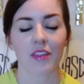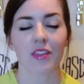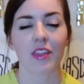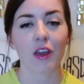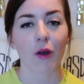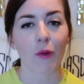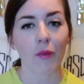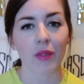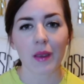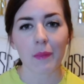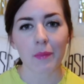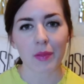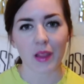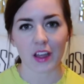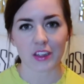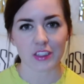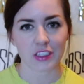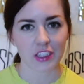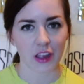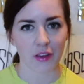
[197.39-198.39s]
The only
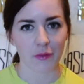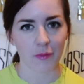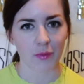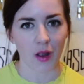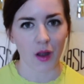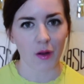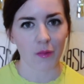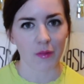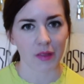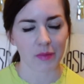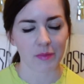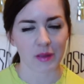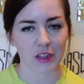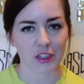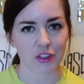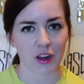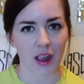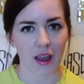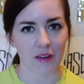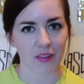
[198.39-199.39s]
blush that I've brought with me
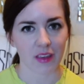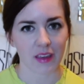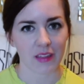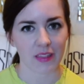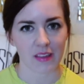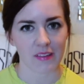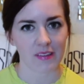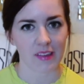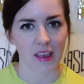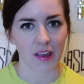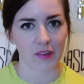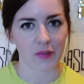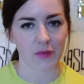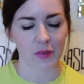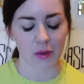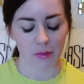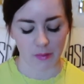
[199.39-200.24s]
traveling these last few